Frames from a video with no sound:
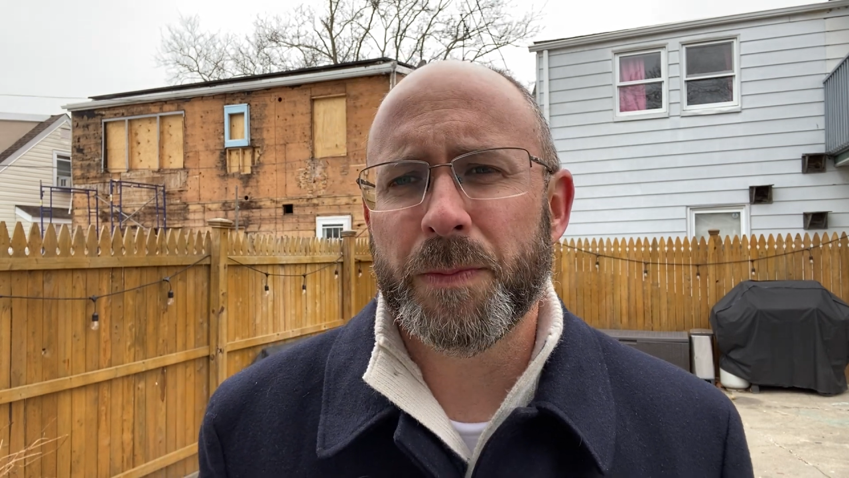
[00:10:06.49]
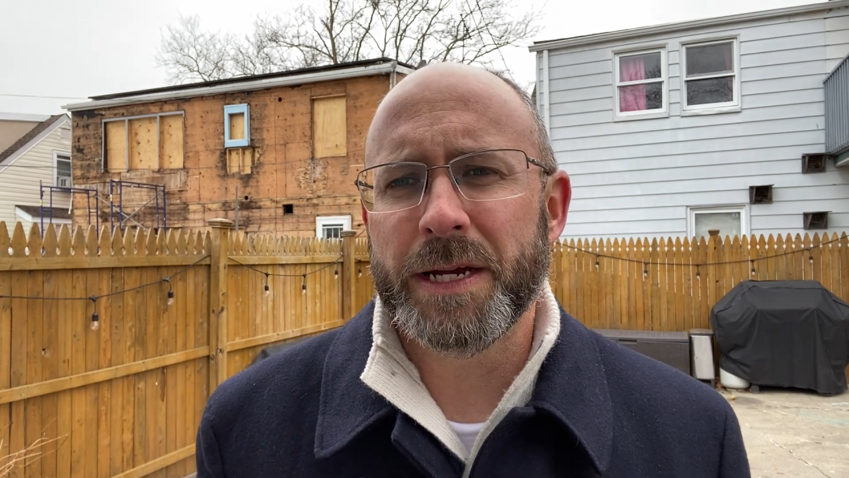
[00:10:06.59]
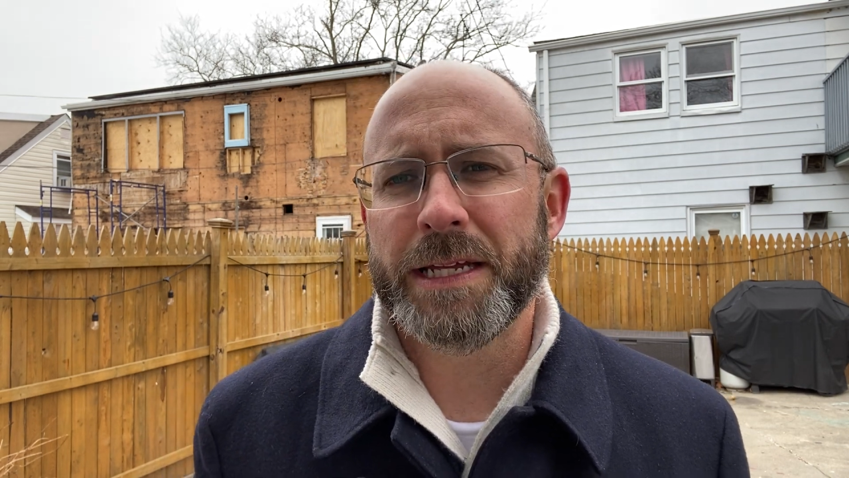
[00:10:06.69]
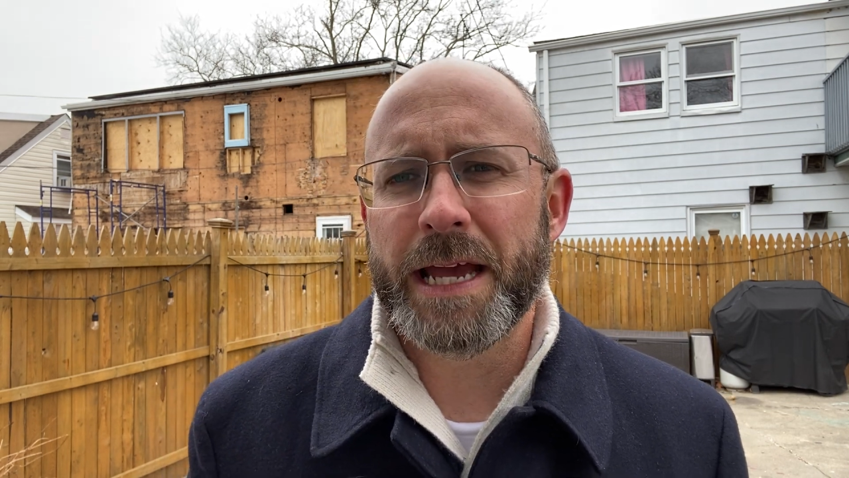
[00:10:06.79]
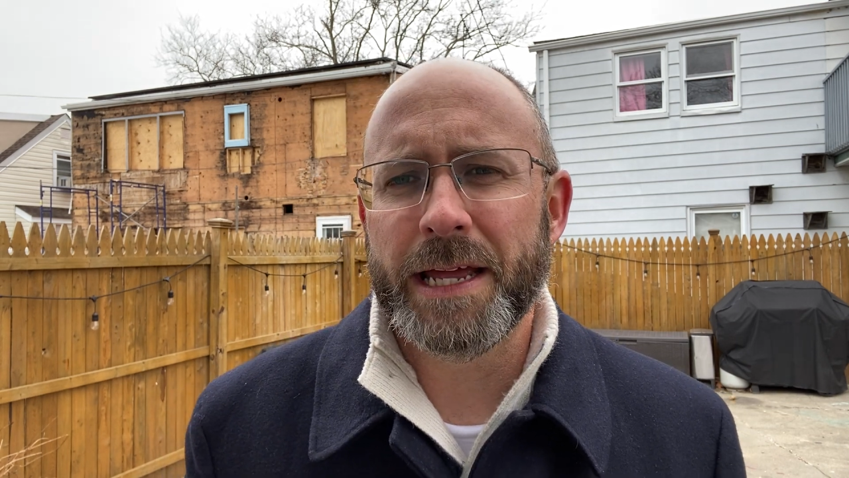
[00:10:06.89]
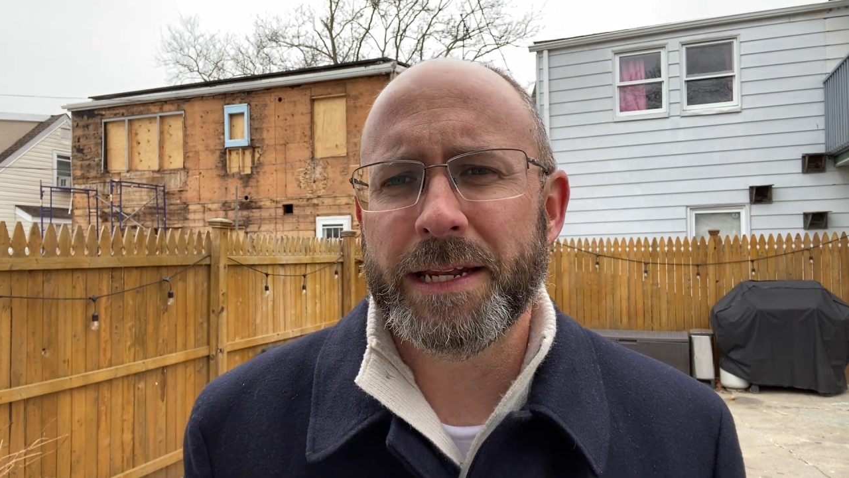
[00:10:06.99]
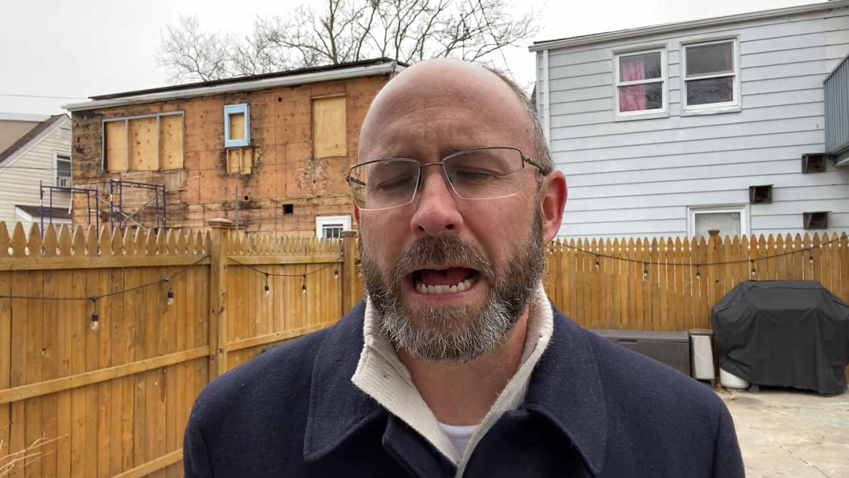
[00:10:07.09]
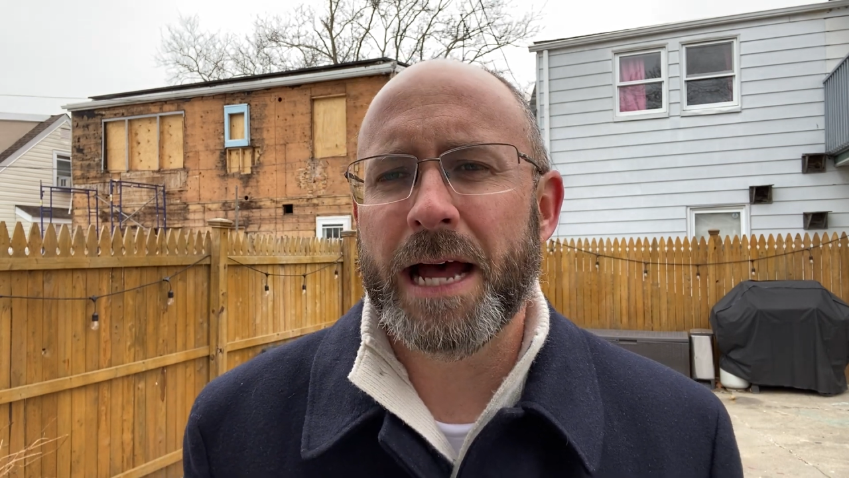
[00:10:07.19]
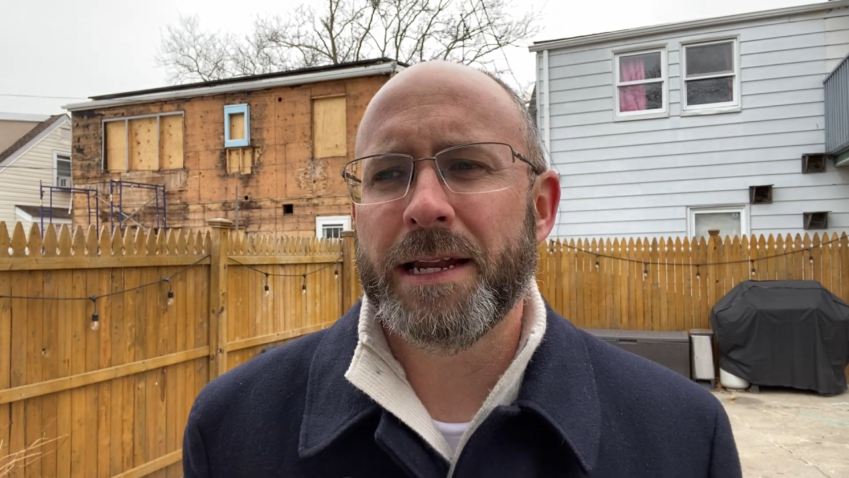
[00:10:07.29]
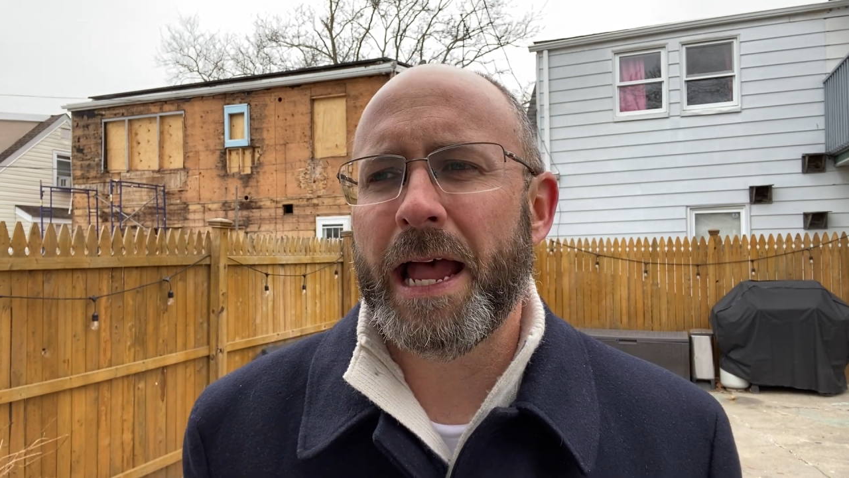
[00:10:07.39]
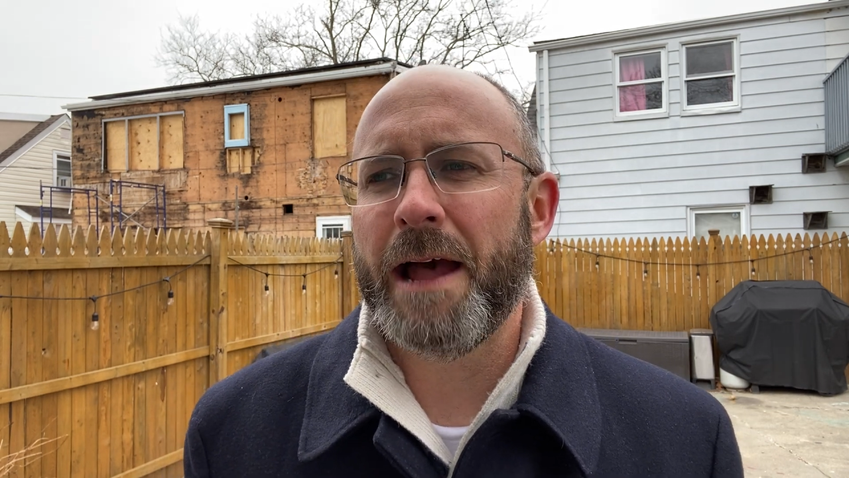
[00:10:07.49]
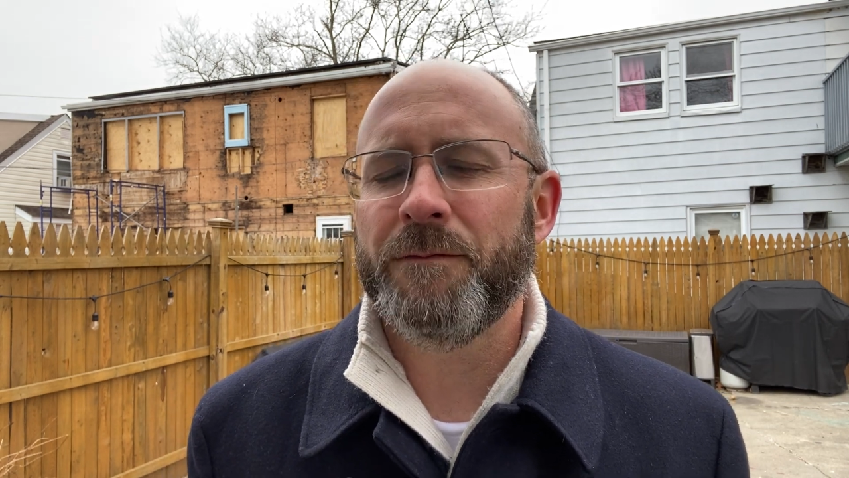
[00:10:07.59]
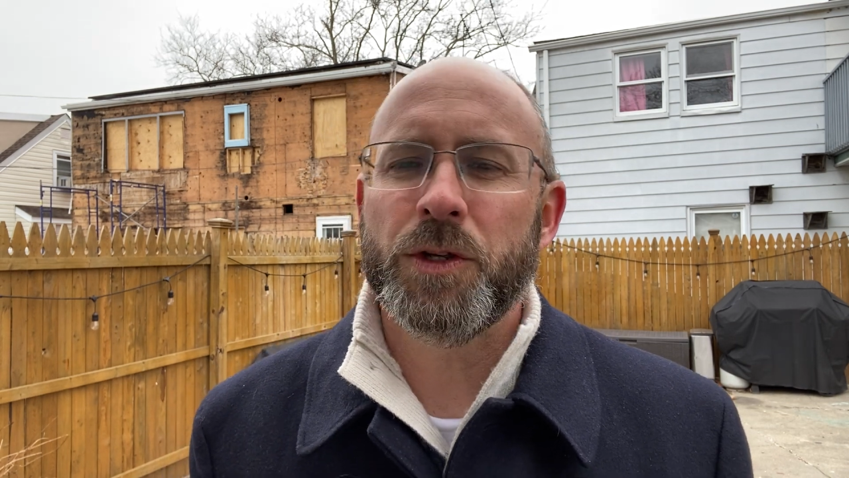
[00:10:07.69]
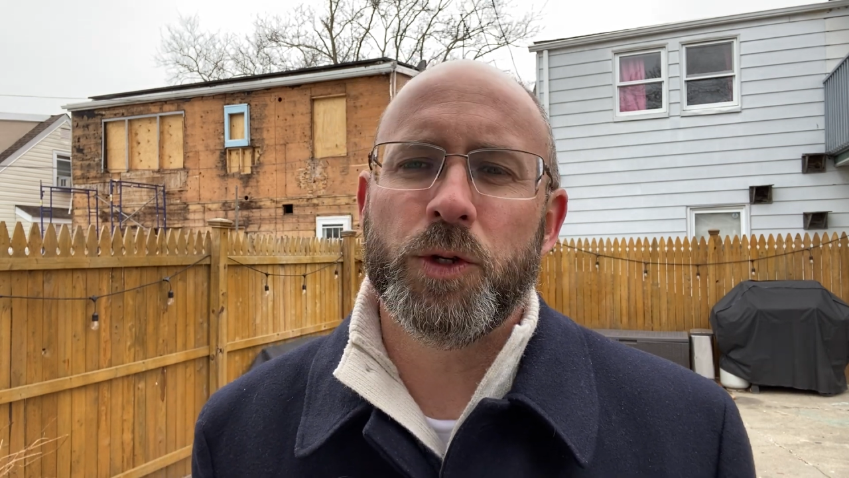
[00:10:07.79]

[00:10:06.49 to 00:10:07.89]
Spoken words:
but yet not have to